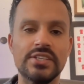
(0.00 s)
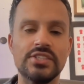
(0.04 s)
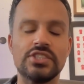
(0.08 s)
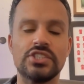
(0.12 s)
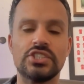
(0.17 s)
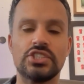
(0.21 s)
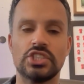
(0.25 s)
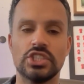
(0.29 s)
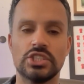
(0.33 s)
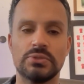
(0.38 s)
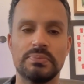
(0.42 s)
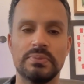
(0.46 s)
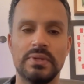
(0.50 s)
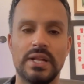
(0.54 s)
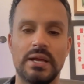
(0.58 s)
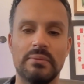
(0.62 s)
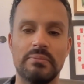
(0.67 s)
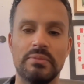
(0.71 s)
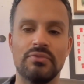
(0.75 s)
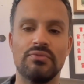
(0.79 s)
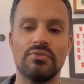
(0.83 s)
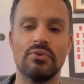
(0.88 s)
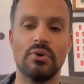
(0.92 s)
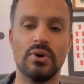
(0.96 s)
just like
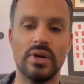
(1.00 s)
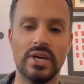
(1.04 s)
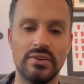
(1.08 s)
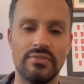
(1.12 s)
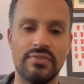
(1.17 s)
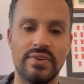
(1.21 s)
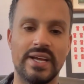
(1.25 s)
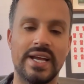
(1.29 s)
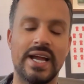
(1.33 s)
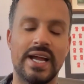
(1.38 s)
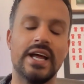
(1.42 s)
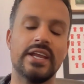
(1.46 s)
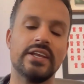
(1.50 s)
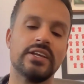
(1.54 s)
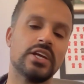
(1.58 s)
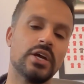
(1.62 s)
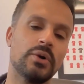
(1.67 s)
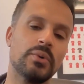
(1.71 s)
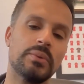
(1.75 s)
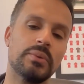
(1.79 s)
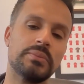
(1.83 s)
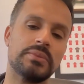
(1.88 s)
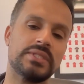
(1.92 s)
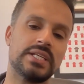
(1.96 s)
before, if it can
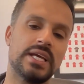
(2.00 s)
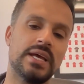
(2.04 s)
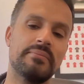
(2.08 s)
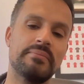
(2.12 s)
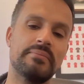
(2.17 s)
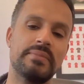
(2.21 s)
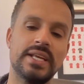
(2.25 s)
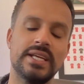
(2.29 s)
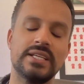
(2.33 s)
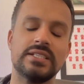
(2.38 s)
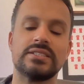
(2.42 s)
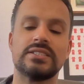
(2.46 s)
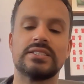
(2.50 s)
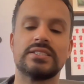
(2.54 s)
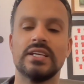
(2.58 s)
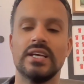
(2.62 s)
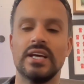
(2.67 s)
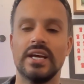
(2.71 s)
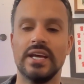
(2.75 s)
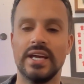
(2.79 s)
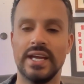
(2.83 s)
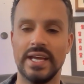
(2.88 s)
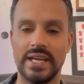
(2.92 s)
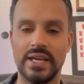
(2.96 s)
go up to 10 minutes,
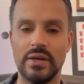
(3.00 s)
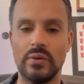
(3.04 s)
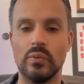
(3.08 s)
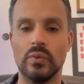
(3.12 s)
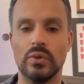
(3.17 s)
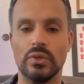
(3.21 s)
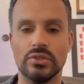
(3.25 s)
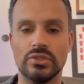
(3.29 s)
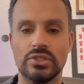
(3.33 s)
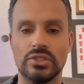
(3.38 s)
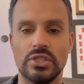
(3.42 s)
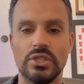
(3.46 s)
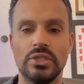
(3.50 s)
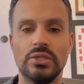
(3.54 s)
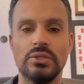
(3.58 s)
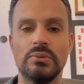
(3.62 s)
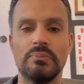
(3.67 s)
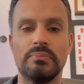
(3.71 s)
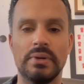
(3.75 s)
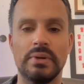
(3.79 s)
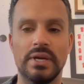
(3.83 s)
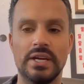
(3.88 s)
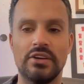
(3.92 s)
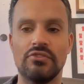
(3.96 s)
it will do,
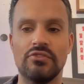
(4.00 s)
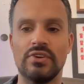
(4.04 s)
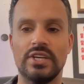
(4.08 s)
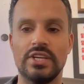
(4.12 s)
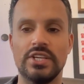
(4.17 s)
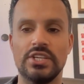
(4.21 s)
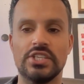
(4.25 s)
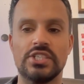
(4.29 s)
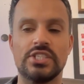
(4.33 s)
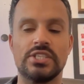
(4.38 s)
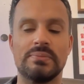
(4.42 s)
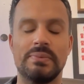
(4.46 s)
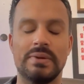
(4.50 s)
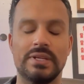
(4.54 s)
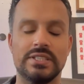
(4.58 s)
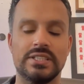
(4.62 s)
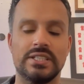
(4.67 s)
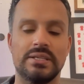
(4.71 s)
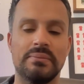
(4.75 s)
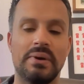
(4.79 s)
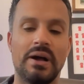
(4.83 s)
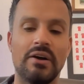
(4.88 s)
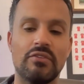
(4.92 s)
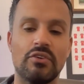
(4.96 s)
but it really just depends the
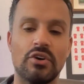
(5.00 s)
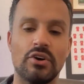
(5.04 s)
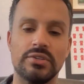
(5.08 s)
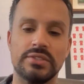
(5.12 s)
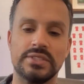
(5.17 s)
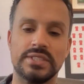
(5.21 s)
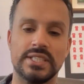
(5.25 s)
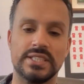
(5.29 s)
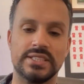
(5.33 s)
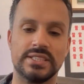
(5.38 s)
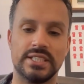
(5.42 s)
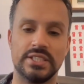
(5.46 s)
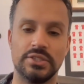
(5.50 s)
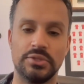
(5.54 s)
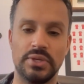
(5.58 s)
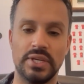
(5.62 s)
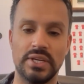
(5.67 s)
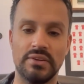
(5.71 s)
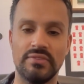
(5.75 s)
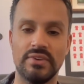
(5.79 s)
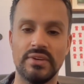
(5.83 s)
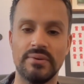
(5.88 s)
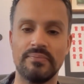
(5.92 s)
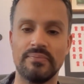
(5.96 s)
amount of context that you
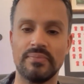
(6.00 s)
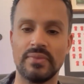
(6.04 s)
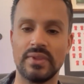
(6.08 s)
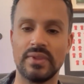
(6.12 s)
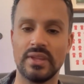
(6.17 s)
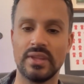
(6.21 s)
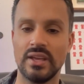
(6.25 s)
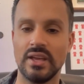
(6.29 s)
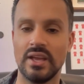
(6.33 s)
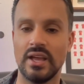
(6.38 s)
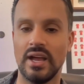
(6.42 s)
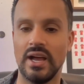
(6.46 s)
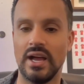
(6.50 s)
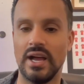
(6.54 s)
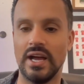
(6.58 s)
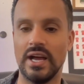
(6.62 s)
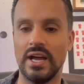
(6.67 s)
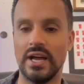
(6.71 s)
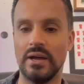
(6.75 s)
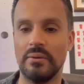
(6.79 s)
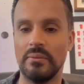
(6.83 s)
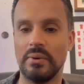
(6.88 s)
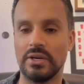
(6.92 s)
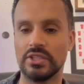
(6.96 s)
give it.
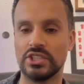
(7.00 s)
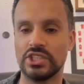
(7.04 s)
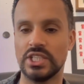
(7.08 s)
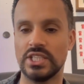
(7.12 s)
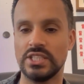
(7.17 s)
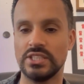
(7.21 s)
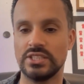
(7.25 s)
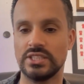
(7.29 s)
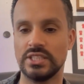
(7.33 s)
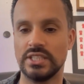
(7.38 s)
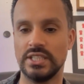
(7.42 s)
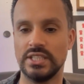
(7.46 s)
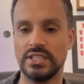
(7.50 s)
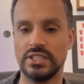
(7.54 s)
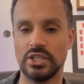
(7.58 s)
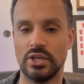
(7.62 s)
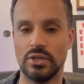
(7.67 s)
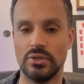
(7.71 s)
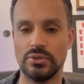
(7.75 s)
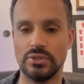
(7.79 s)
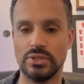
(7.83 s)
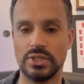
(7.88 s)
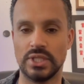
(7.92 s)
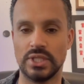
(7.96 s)
I'll change the
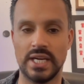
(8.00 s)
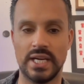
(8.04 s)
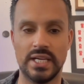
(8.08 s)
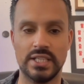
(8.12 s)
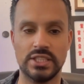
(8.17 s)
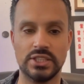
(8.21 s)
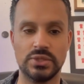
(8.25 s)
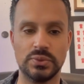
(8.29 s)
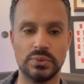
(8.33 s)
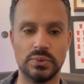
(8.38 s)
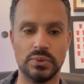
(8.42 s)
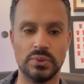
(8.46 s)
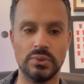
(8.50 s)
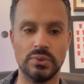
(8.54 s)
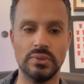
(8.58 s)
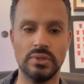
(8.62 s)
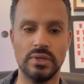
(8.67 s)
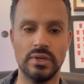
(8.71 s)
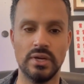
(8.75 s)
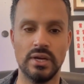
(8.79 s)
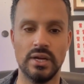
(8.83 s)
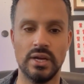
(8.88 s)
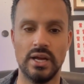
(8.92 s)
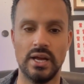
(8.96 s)
tone to casual.
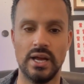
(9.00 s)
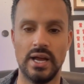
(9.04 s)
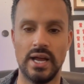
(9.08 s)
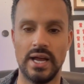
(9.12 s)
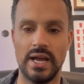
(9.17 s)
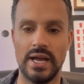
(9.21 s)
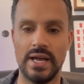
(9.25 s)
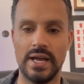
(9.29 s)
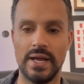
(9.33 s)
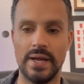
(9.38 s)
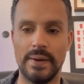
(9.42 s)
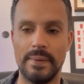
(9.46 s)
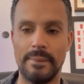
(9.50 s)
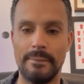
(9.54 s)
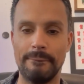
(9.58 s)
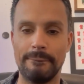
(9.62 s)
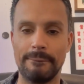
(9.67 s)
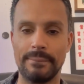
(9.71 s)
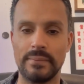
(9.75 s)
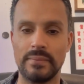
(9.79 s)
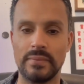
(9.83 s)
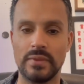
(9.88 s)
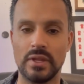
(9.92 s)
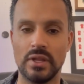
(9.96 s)

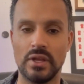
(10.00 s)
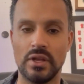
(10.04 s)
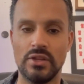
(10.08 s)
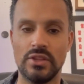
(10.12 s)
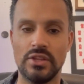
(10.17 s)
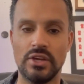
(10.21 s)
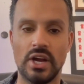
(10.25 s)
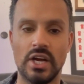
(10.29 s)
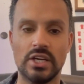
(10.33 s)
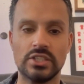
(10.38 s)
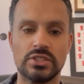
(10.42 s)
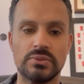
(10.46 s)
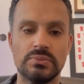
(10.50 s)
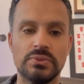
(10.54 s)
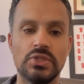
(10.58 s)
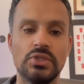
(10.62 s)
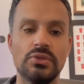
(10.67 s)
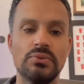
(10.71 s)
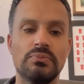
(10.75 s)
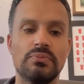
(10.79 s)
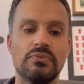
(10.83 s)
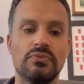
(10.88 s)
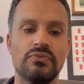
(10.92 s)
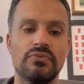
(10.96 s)
There are some
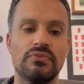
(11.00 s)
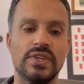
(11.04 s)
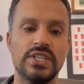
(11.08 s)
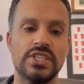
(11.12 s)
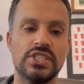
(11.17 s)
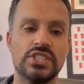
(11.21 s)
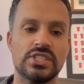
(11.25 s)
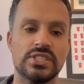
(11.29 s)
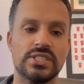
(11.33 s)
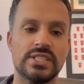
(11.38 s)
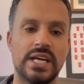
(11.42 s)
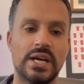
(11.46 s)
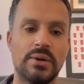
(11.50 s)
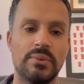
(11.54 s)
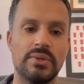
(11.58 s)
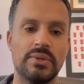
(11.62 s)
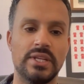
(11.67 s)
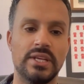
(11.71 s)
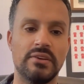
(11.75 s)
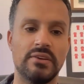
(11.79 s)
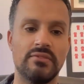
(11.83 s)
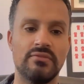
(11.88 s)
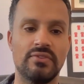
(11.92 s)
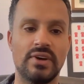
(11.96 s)
new features now in
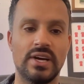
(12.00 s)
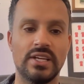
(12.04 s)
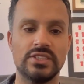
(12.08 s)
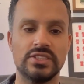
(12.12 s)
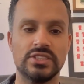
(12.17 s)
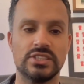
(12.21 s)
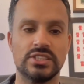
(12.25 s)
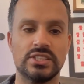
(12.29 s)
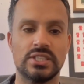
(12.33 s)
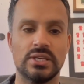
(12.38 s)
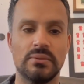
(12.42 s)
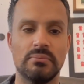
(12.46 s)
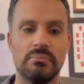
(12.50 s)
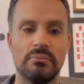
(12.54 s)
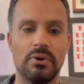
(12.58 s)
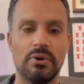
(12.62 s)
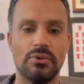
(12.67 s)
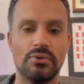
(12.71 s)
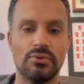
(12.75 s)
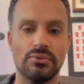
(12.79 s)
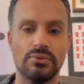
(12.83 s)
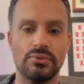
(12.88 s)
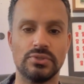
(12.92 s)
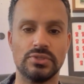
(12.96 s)
the advanced
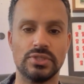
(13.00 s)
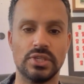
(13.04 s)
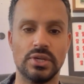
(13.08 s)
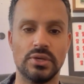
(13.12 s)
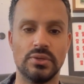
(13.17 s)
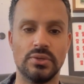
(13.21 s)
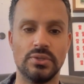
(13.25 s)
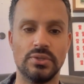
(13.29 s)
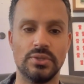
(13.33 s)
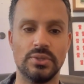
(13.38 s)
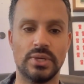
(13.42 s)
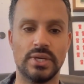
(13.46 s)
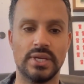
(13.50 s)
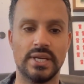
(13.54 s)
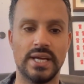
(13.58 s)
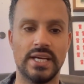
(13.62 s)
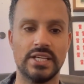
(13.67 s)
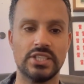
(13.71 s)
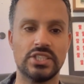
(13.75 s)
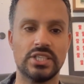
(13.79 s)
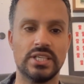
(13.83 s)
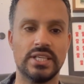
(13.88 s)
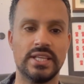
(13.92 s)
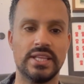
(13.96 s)
model, so you can
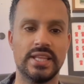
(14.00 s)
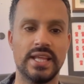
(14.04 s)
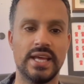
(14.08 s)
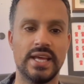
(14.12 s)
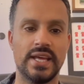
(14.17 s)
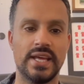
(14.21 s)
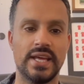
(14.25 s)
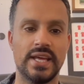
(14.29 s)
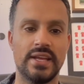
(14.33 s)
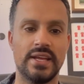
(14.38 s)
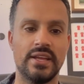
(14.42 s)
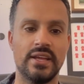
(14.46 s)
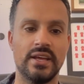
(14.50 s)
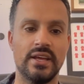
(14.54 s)
actually then